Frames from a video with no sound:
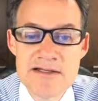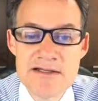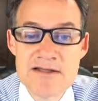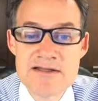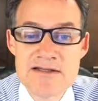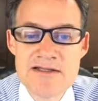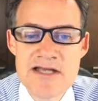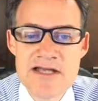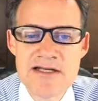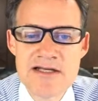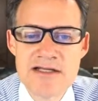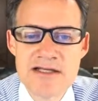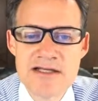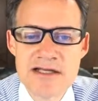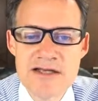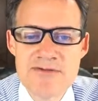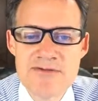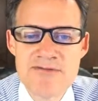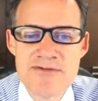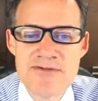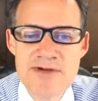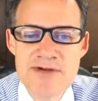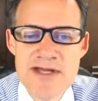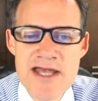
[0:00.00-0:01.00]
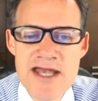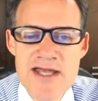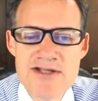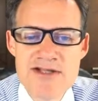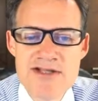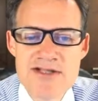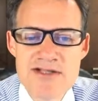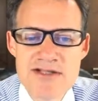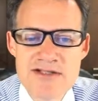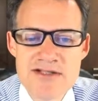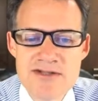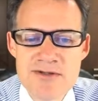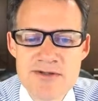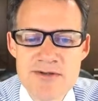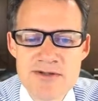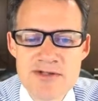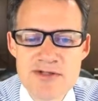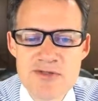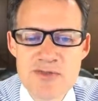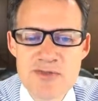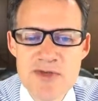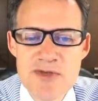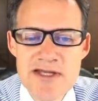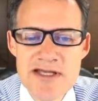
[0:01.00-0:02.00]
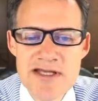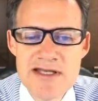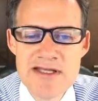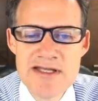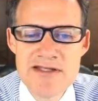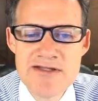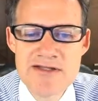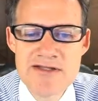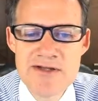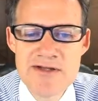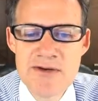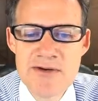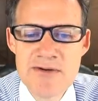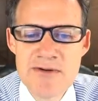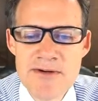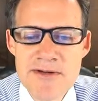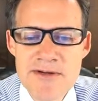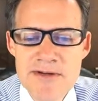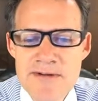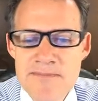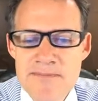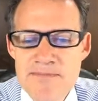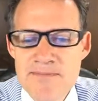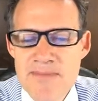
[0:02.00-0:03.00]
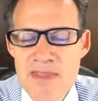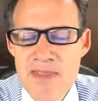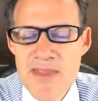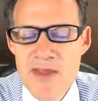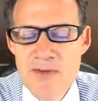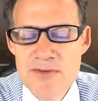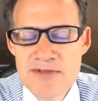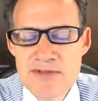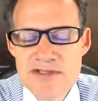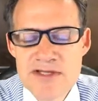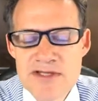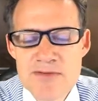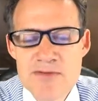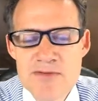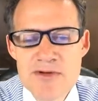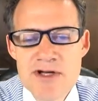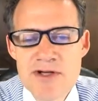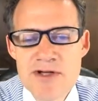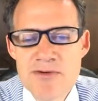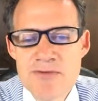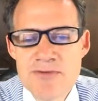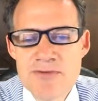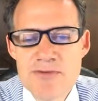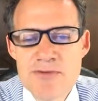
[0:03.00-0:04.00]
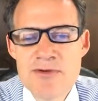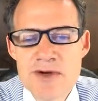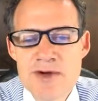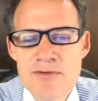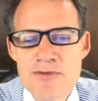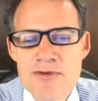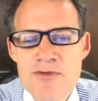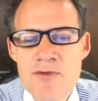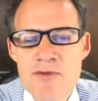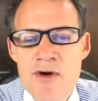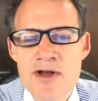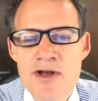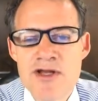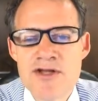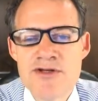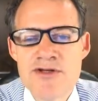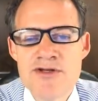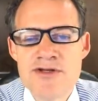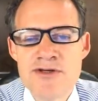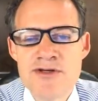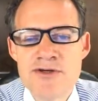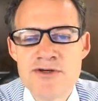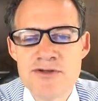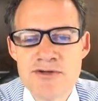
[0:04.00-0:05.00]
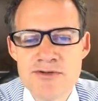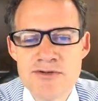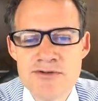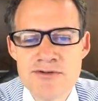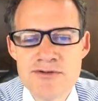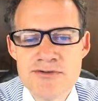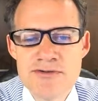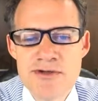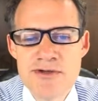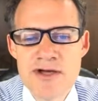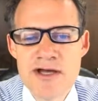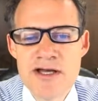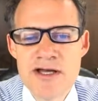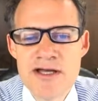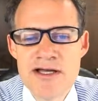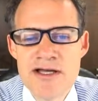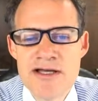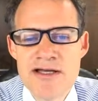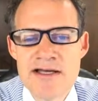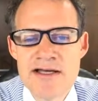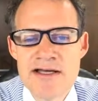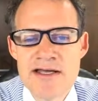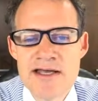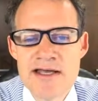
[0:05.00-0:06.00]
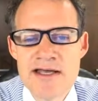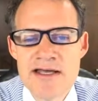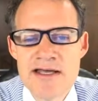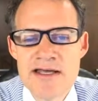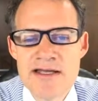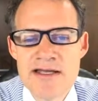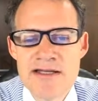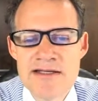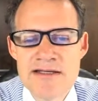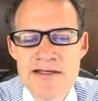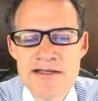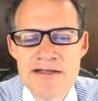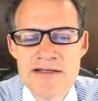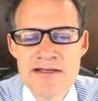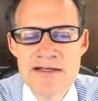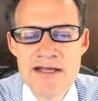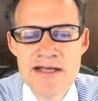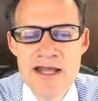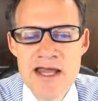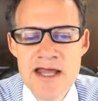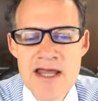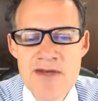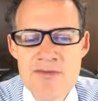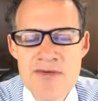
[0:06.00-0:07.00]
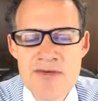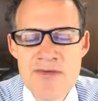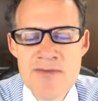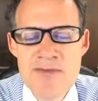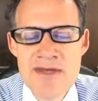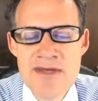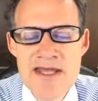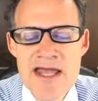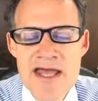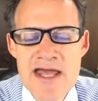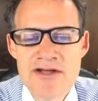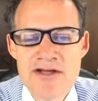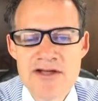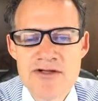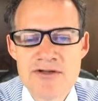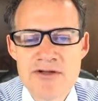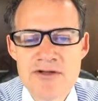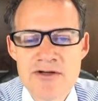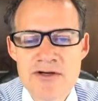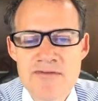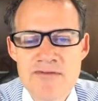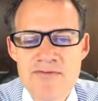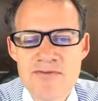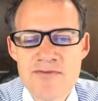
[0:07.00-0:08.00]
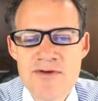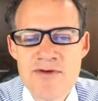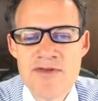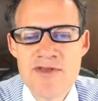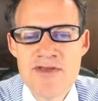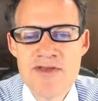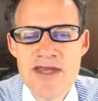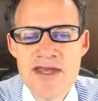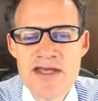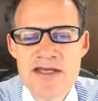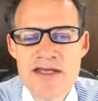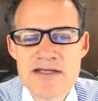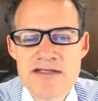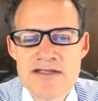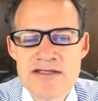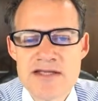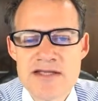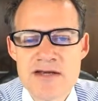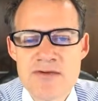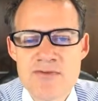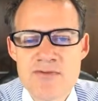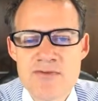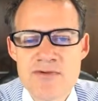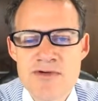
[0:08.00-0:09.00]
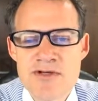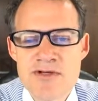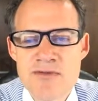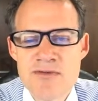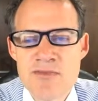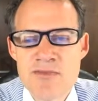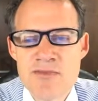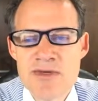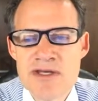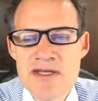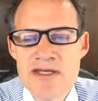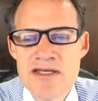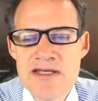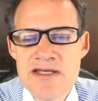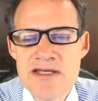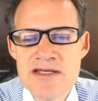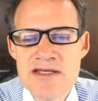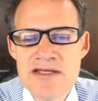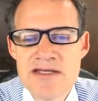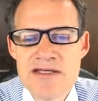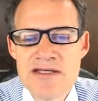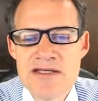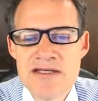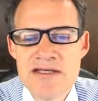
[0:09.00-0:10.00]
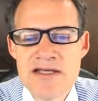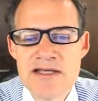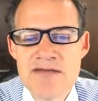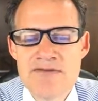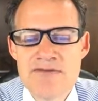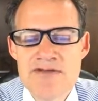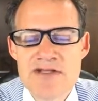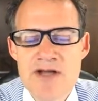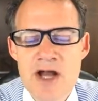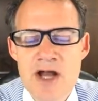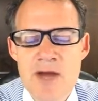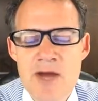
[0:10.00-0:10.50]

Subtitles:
suddenly a free agent, so to speak, and so we said, what do we want to do? And we began to look for things that would give us an